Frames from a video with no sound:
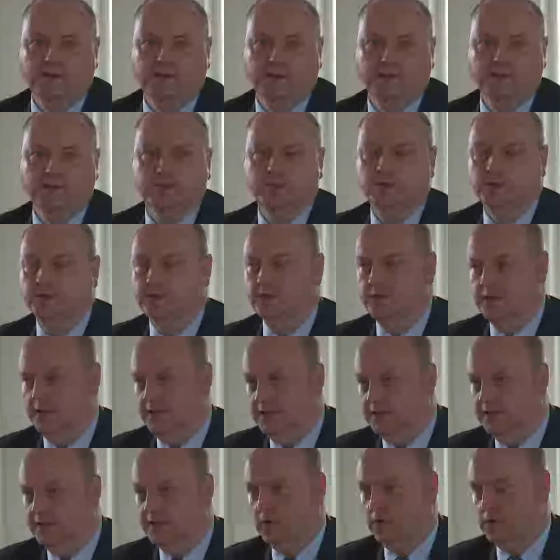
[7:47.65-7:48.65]
And of course,
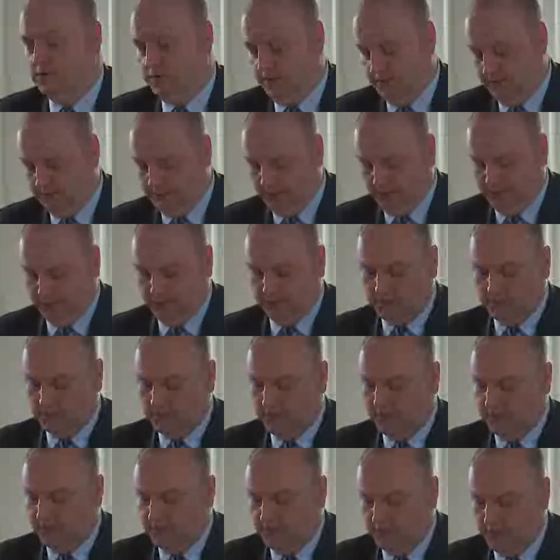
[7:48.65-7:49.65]
the social and political
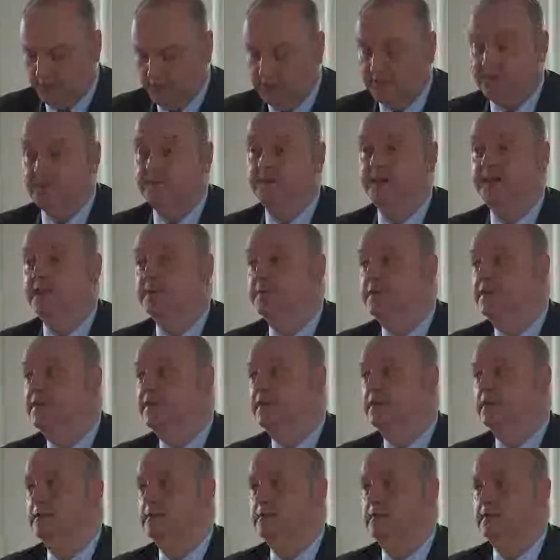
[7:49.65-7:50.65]
history and developments
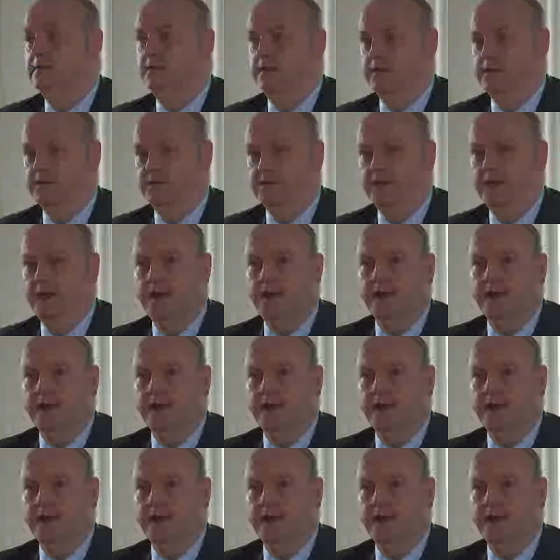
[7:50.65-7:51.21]
in the 50s